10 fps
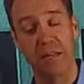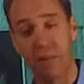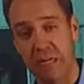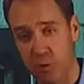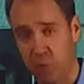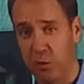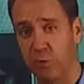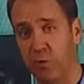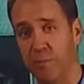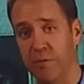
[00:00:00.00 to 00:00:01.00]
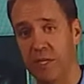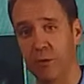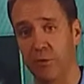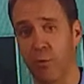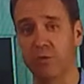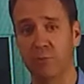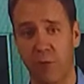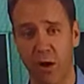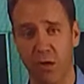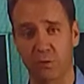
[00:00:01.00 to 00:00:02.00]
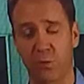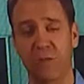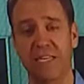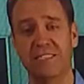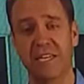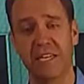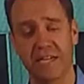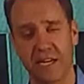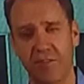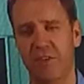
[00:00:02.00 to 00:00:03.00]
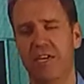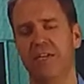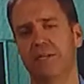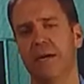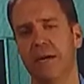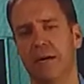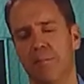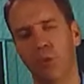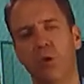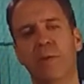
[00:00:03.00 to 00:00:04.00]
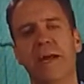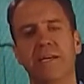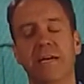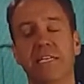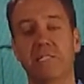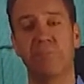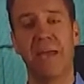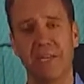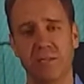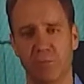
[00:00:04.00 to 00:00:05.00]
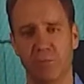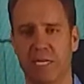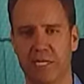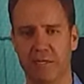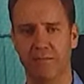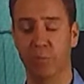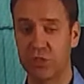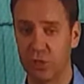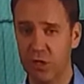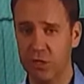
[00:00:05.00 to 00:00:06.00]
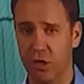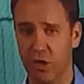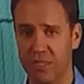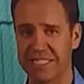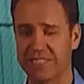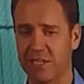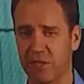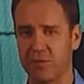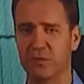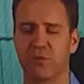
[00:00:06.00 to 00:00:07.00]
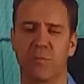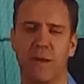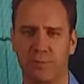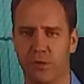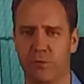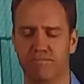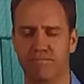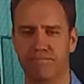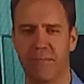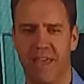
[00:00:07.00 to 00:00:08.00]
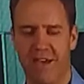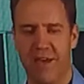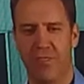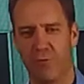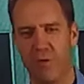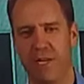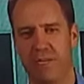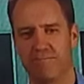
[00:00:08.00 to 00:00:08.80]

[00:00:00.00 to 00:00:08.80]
electrical equipment that could throw sparks or release any kind of heat. Propane expands when heated, which could cause a cylinder to rupture. 3.